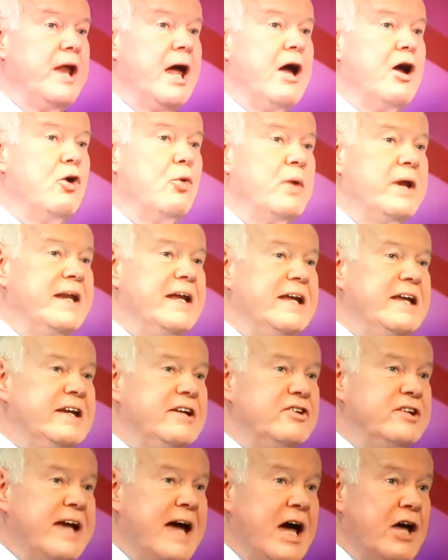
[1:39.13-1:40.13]
know we
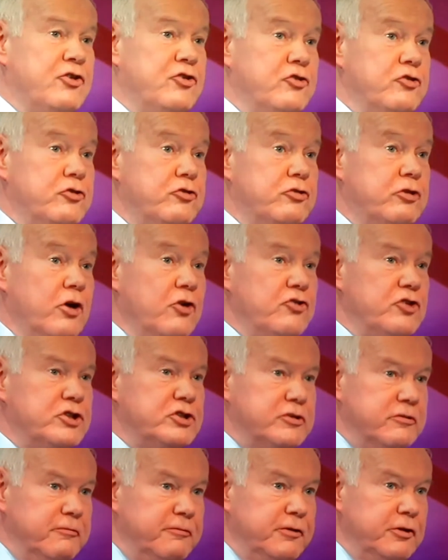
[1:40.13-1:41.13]
need gas as a
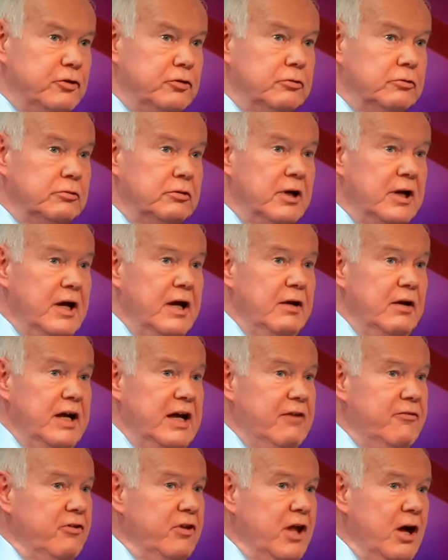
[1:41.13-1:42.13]
transition fuel.
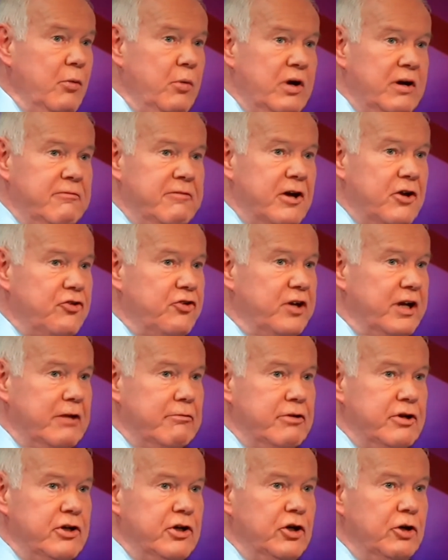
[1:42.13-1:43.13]
Even though we're investing
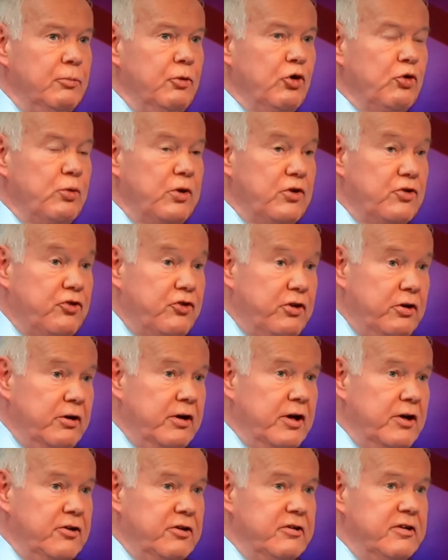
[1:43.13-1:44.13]
in renewables, we're still
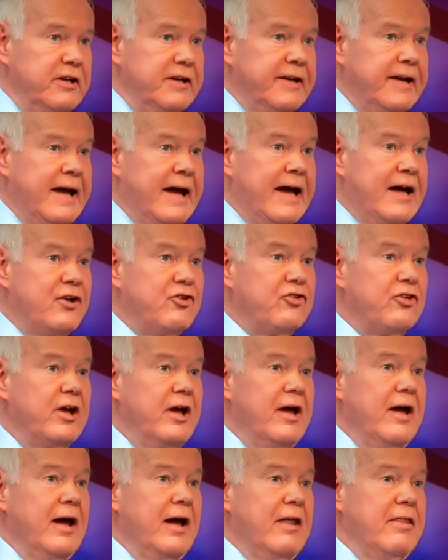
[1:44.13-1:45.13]
going to need gas.
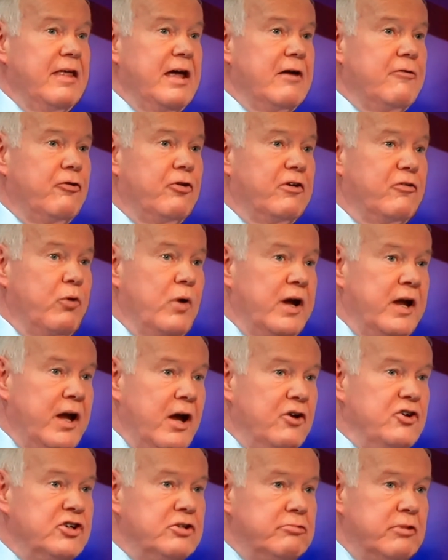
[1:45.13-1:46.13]
And therefore, if we're
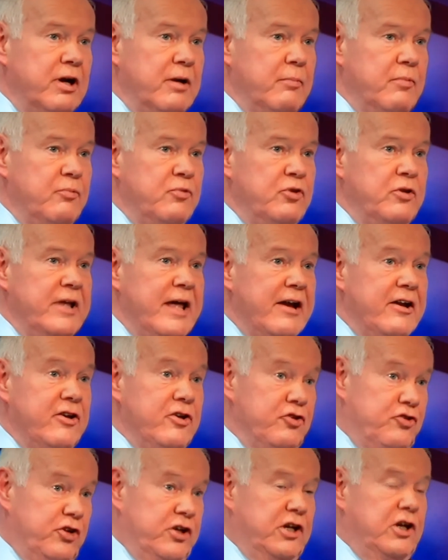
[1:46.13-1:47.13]
going to do that
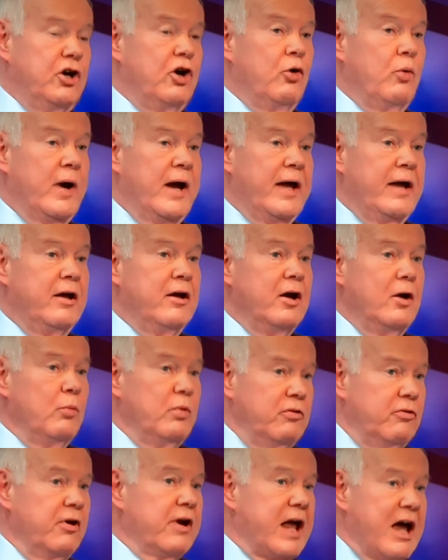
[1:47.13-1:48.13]
in a secure way,
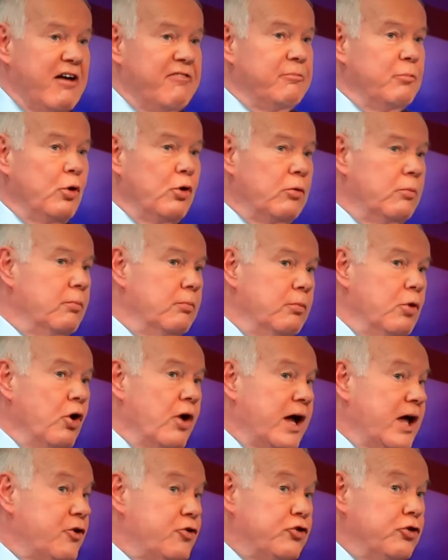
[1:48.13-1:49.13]
we've got to have more
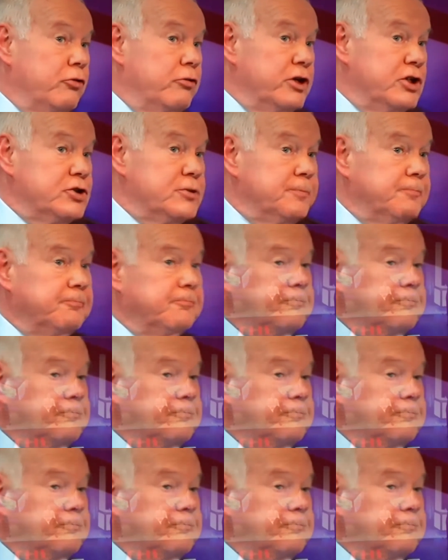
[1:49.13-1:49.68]
gas storage.